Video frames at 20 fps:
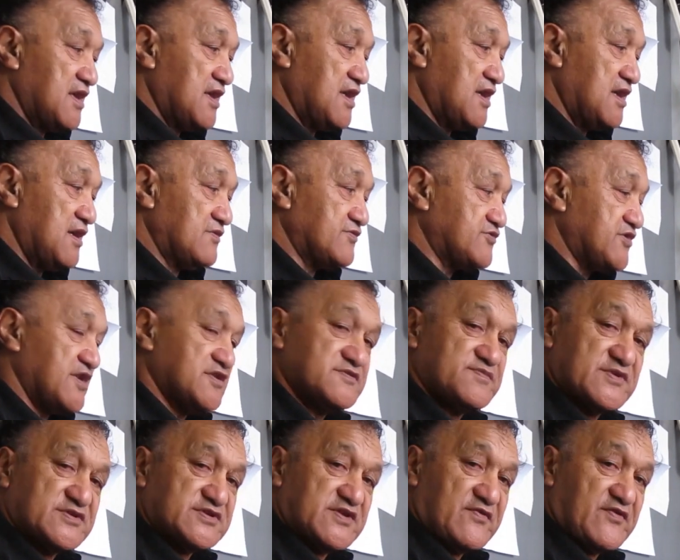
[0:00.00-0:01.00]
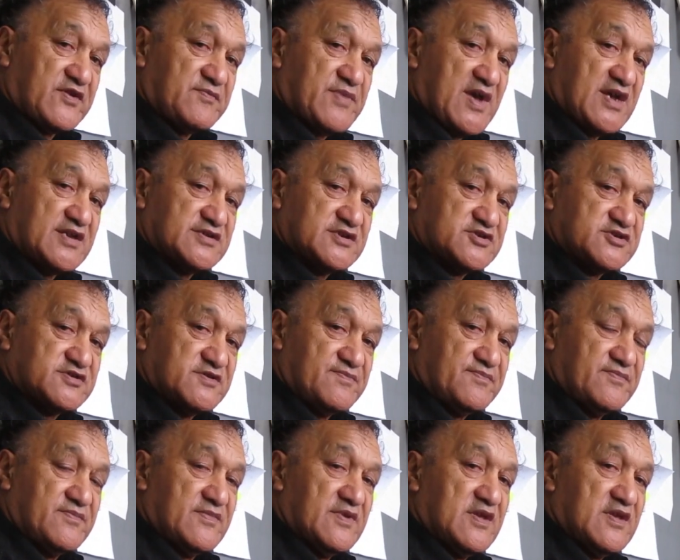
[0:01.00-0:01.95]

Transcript: Trans-Pacific Partnership